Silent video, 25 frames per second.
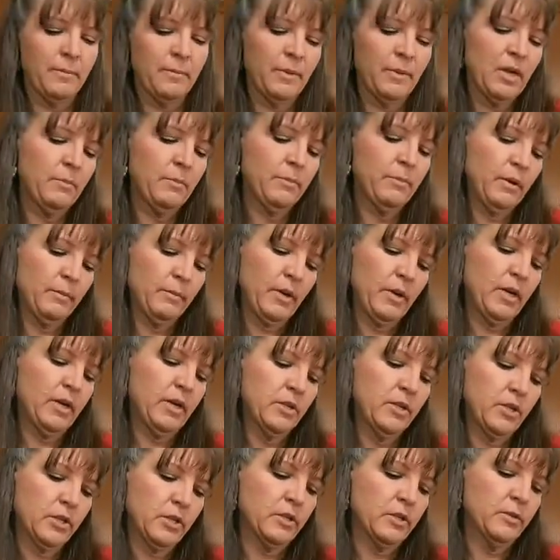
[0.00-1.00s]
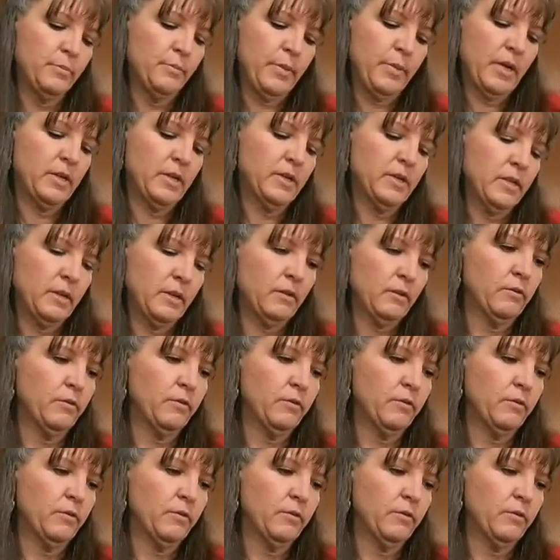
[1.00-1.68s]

I'm keeping mine just basic